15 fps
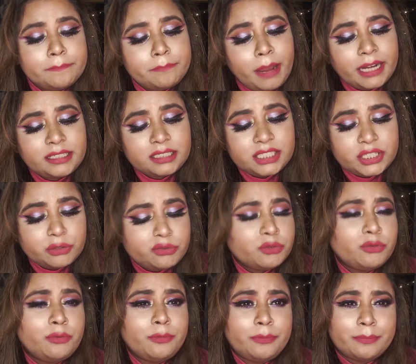But due
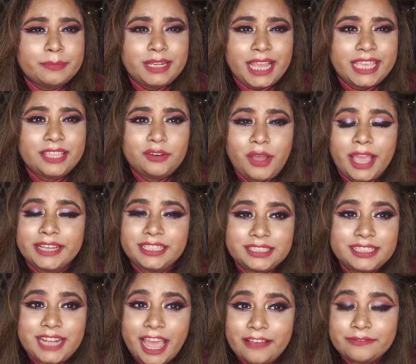to, like, I
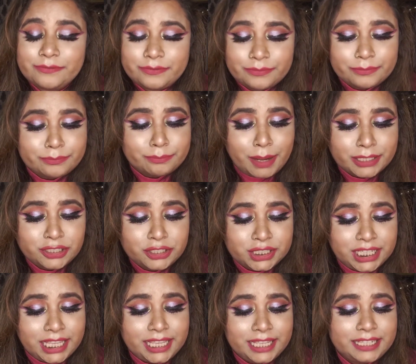didn't have much
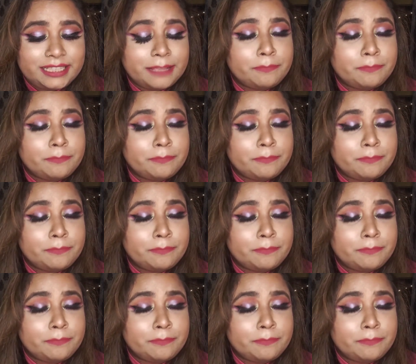nail.